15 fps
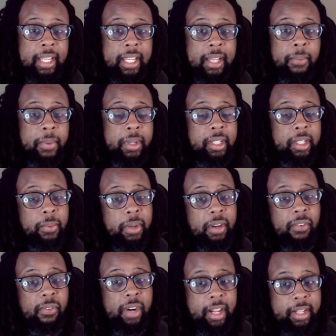want to quit
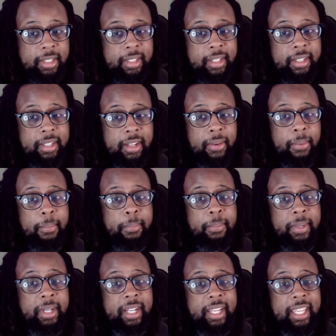wrestling, though.
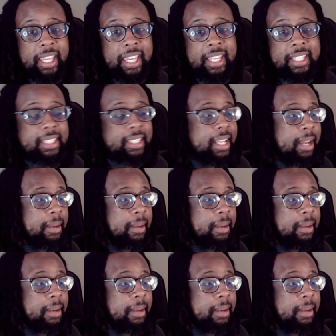But it's not